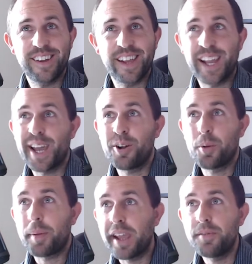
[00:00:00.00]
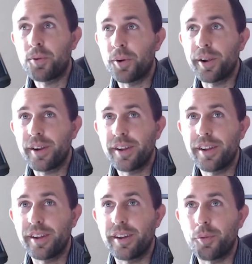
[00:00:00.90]
and I don't pay for it,
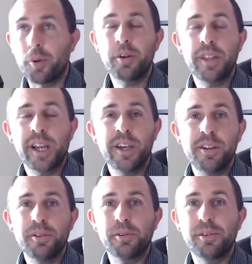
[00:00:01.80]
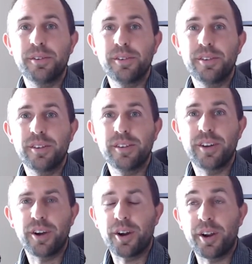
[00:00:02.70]
what are they going to do?
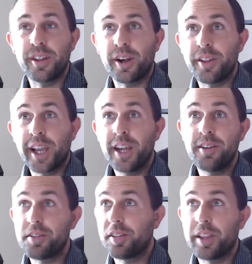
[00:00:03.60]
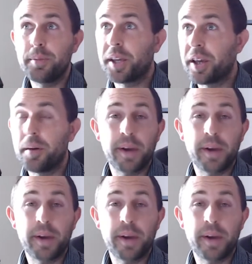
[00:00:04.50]
Are they going to just let me come